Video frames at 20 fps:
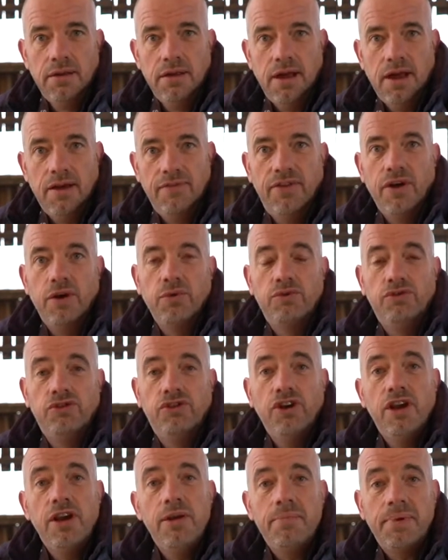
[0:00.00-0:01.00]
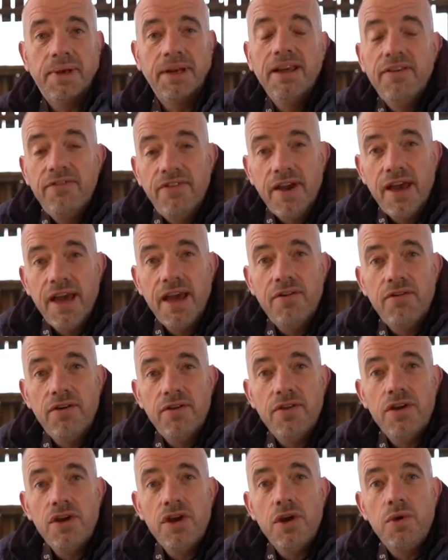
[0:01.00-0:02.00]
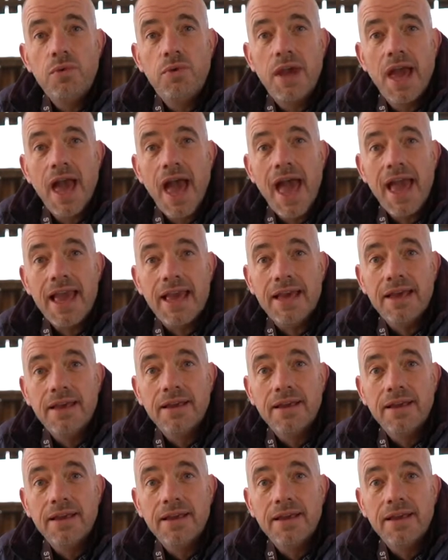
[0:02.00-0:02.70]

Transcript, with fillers: of those sheep live here in the U K.